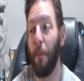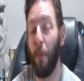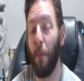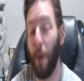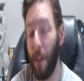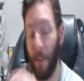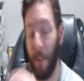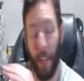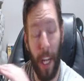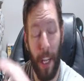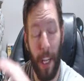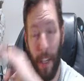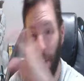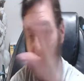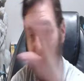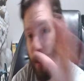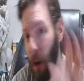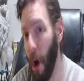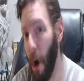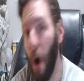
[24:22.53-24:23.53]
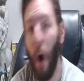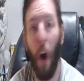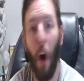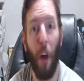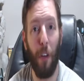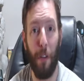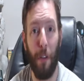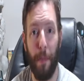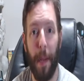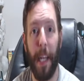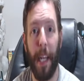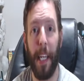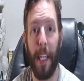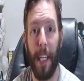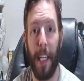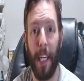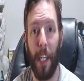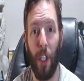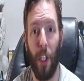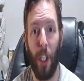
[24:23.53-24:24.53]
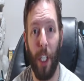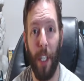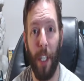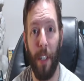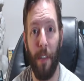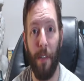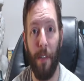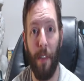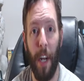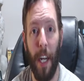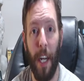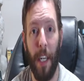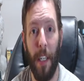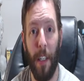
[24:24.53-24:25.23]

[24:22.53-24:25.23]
once again, this is all speculation, right?